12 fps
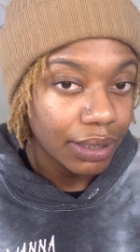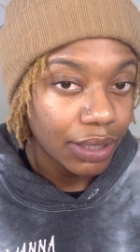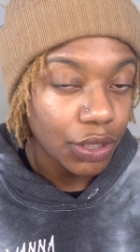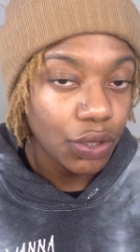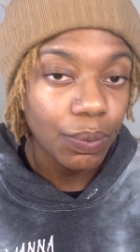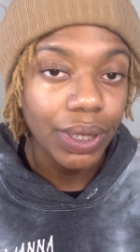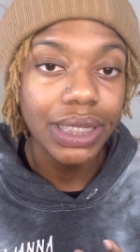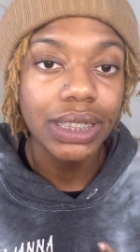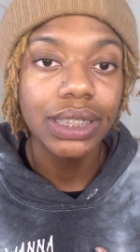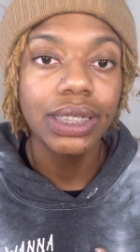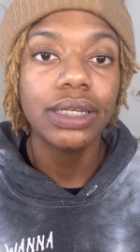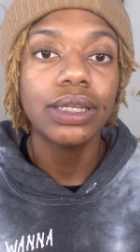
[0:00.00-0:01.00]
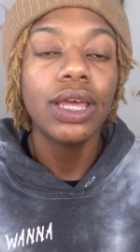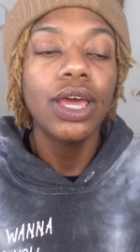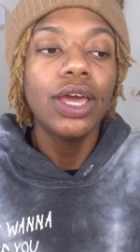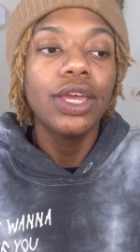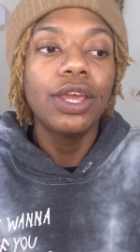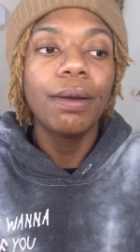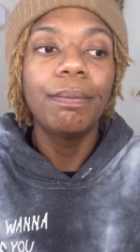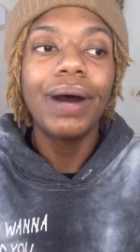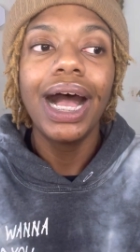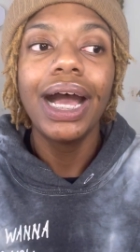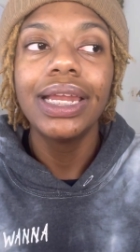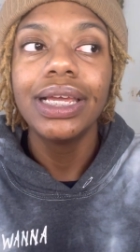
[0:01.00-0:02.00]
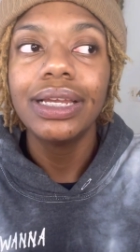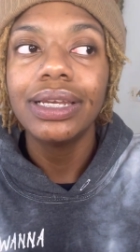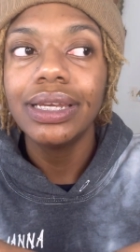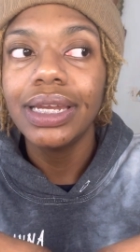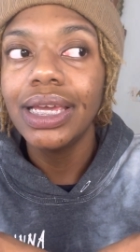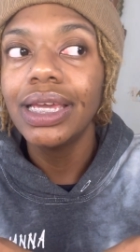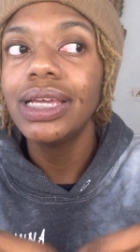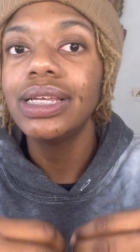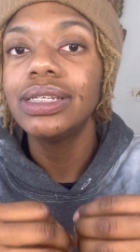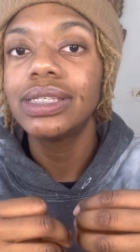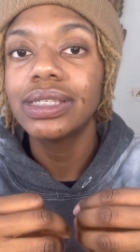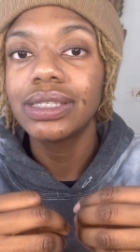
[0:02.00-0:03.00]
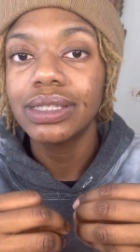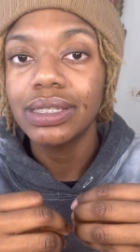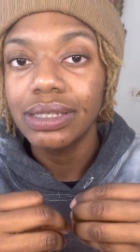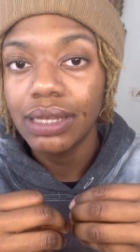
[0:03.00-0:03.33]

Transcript: You really shouldn't. Your body needs